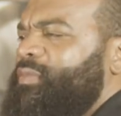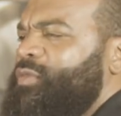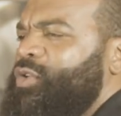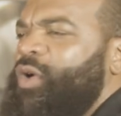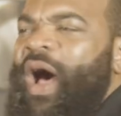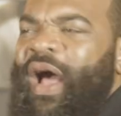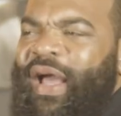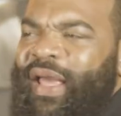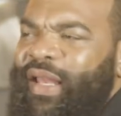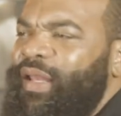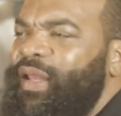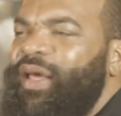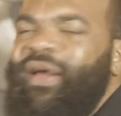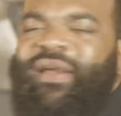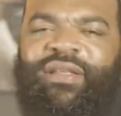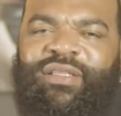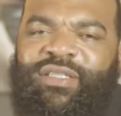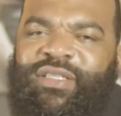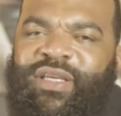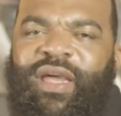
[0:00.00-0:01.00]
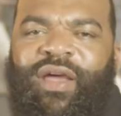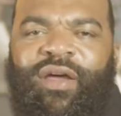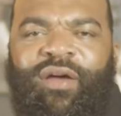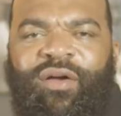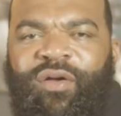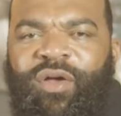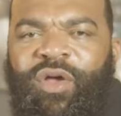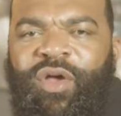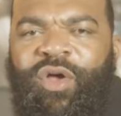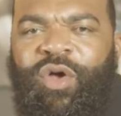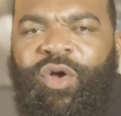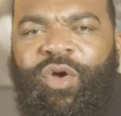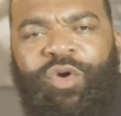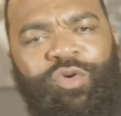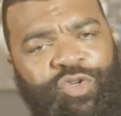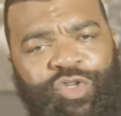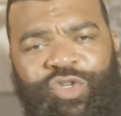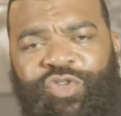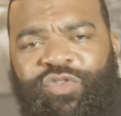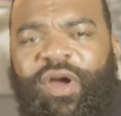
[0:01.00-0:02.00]
So I can look and tell
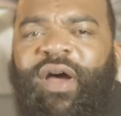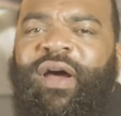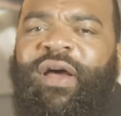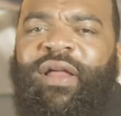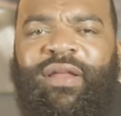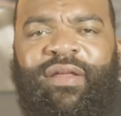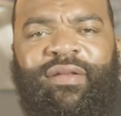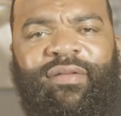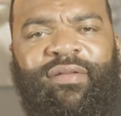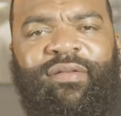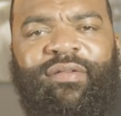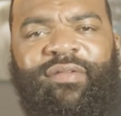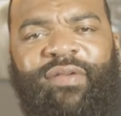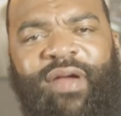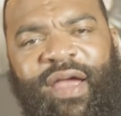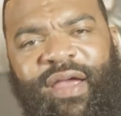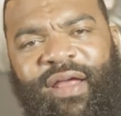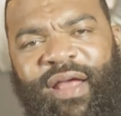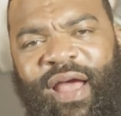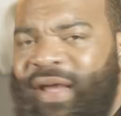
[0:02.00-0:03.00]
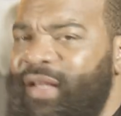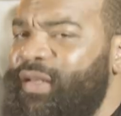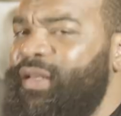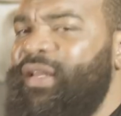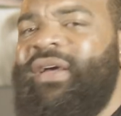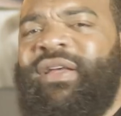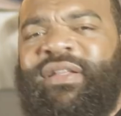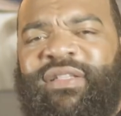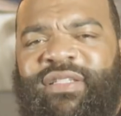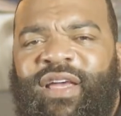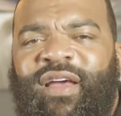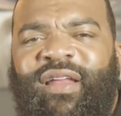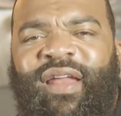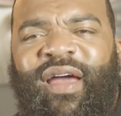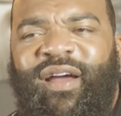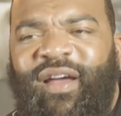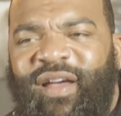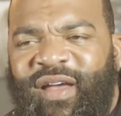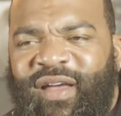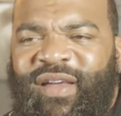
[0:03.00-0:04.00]
who's struggling, right? I can look and tell,
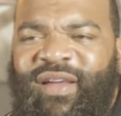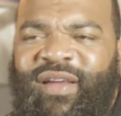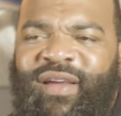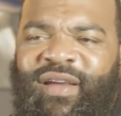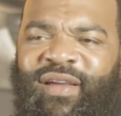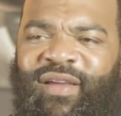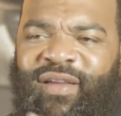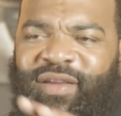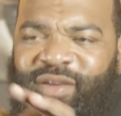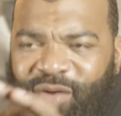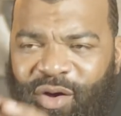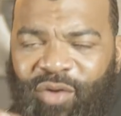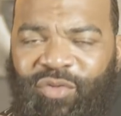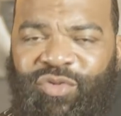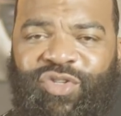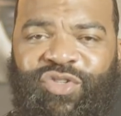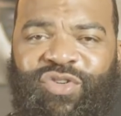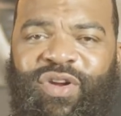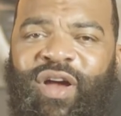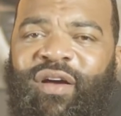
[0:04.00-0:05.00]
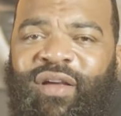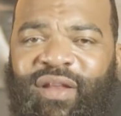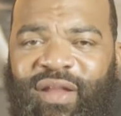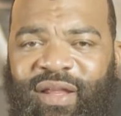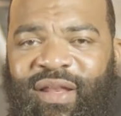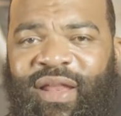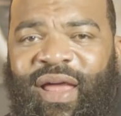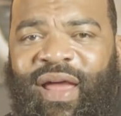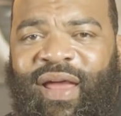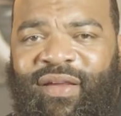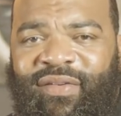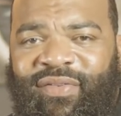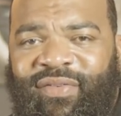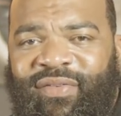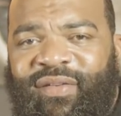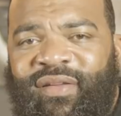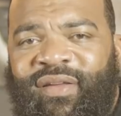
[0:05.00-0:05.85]
like, you gonna struggle in life.